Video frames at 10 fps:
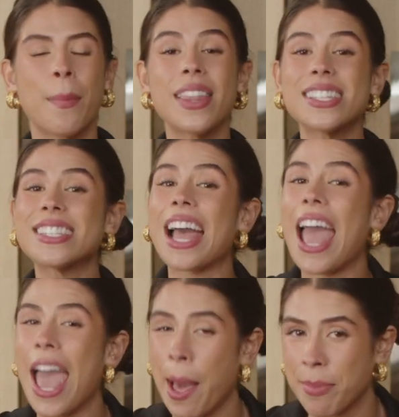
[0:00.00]
but this is a
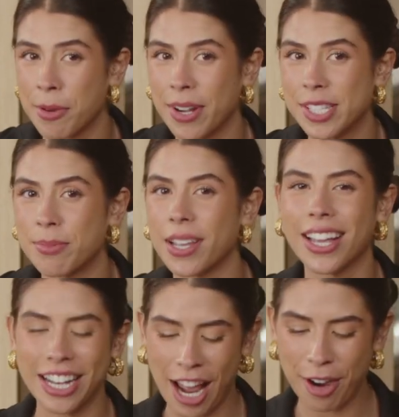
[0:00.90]
happy recipe,
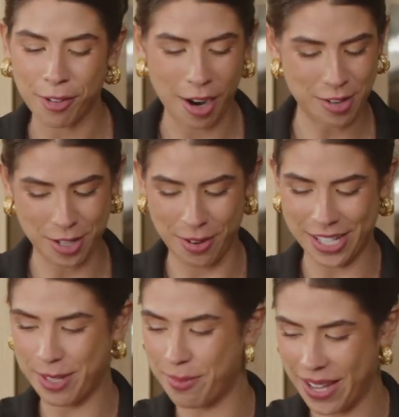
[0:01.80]
not a grouchy
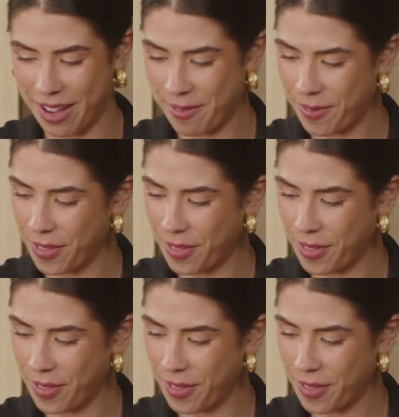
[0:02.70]
recipe.